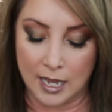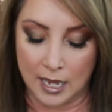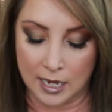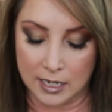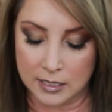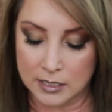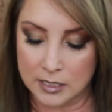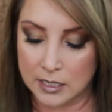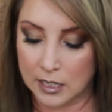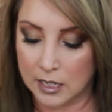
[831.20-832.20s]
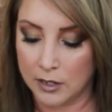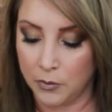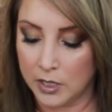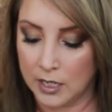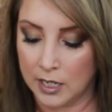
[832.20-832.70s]
And I
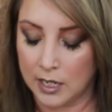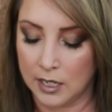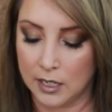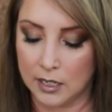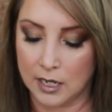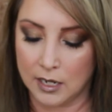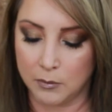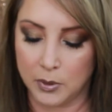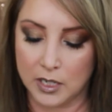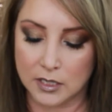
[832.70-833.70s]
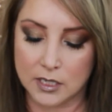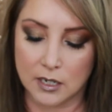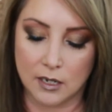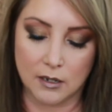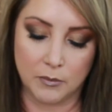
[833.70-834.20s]
went ahead and picked
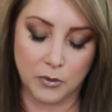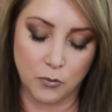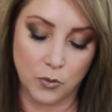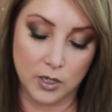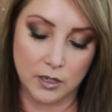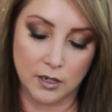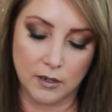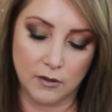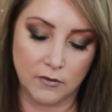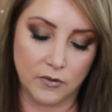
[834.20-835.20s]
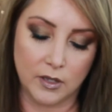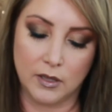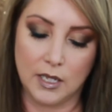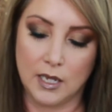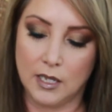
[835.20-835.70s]
up one of
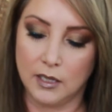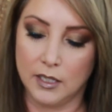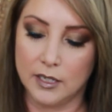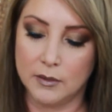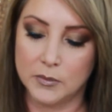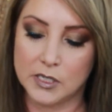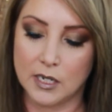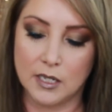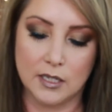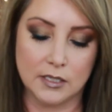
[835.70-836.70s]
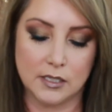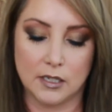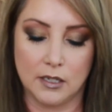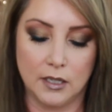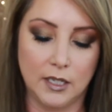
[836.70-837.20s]
the lips and
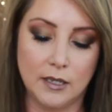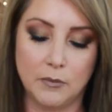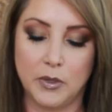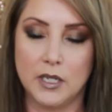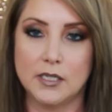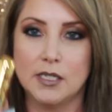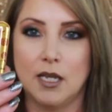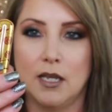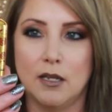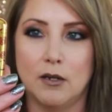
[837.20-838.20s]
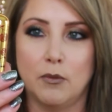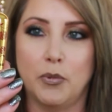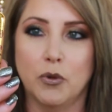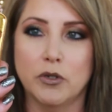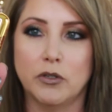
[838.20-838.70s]
this lip is in
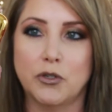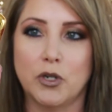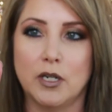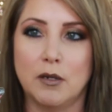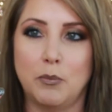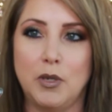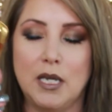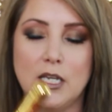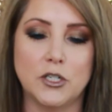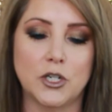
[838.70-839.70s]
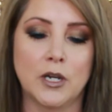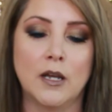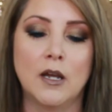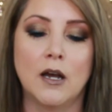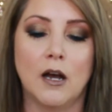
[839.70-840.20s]
Portrait Peach.
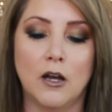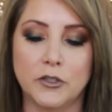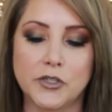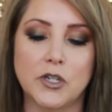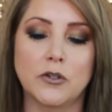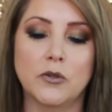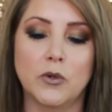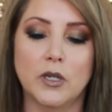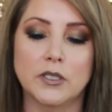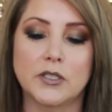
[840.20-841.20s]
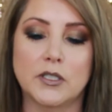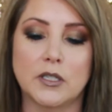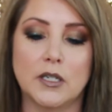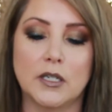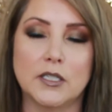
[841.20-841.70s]
Also
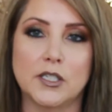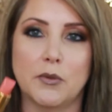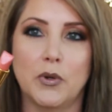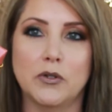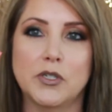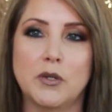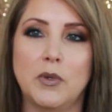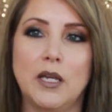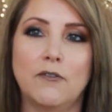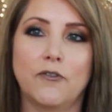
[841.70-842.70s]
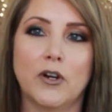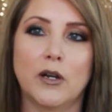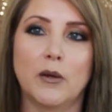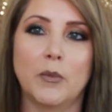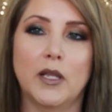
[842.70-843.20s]
is supposed to be
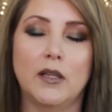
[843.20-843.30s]
from